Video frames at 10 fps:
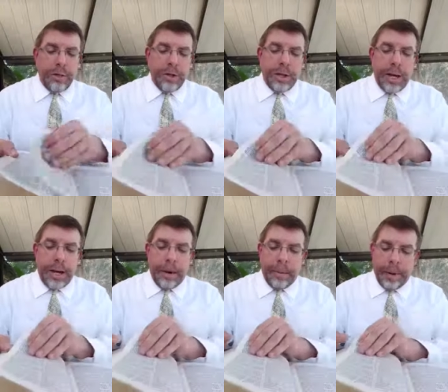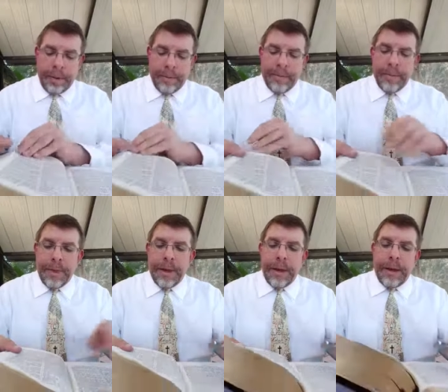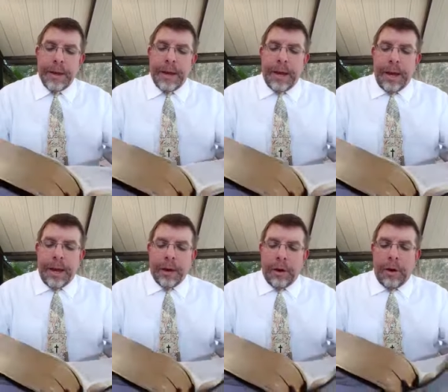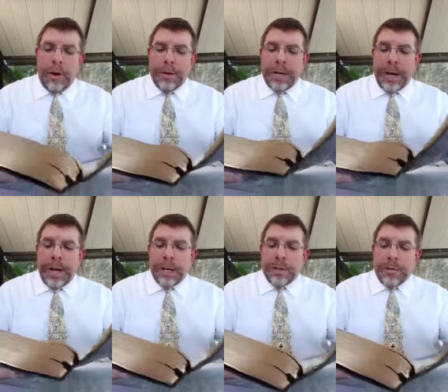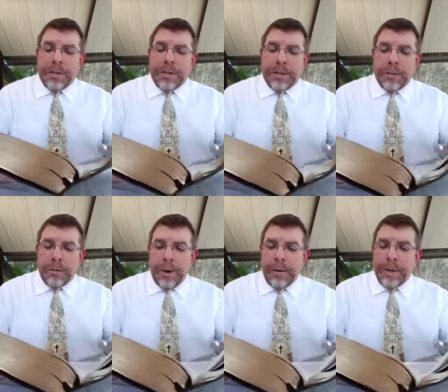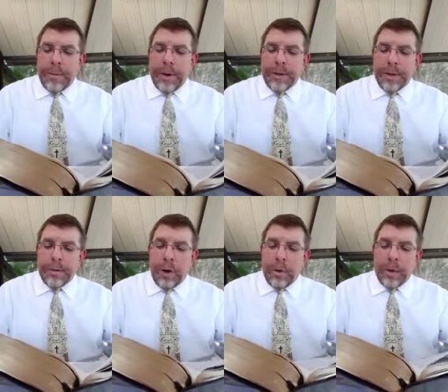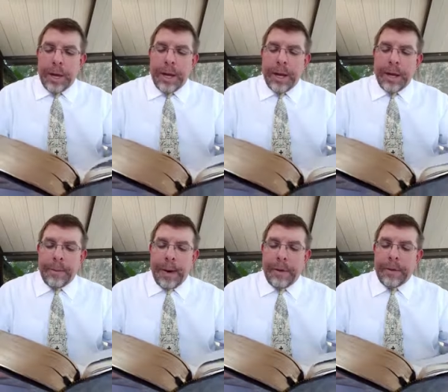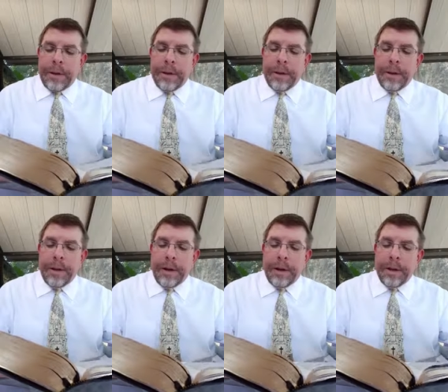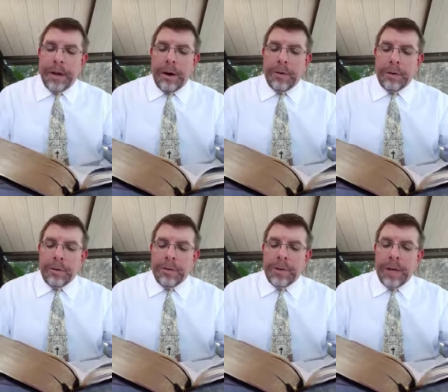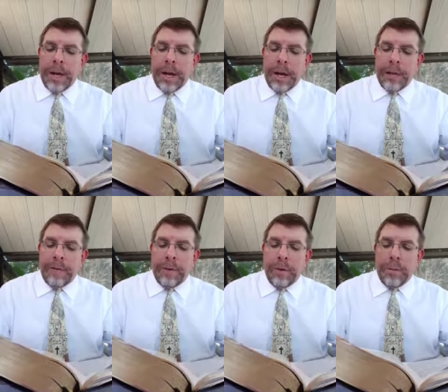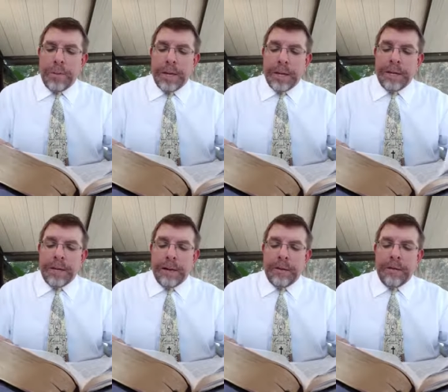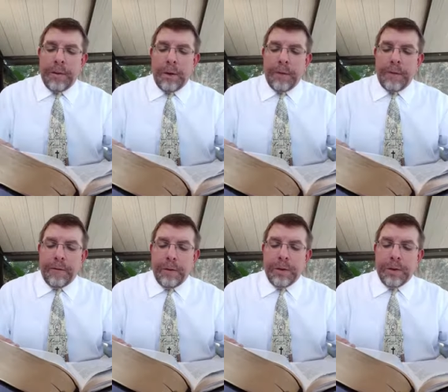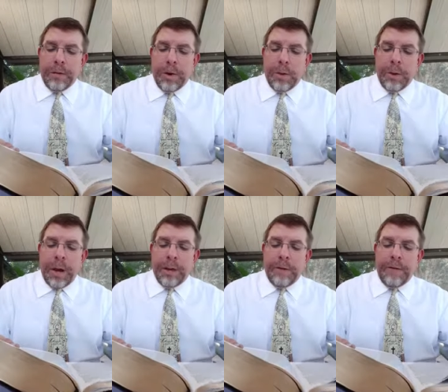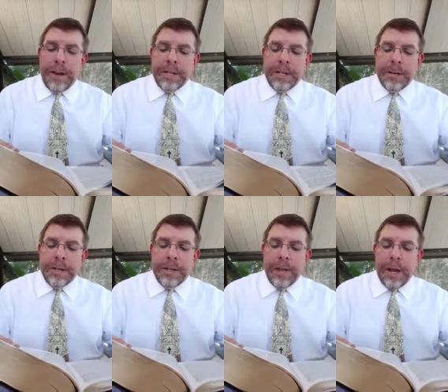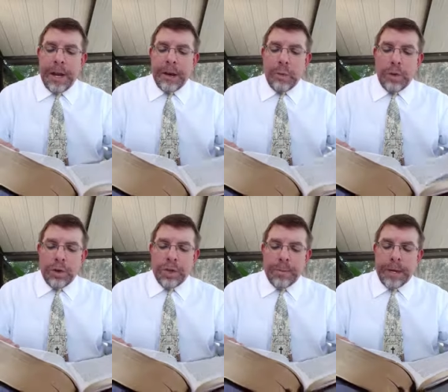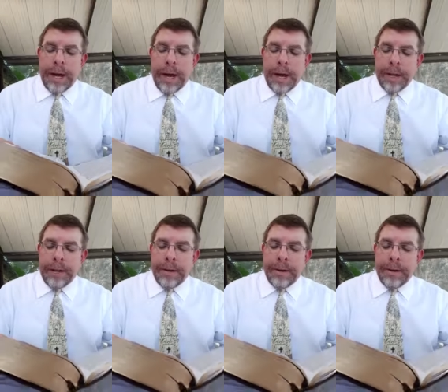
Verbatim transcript: the Lamb. And all the angels stood round about the throne and about uh, the elders and the four beasts, and fell before the throne on their faces, and worshipped God,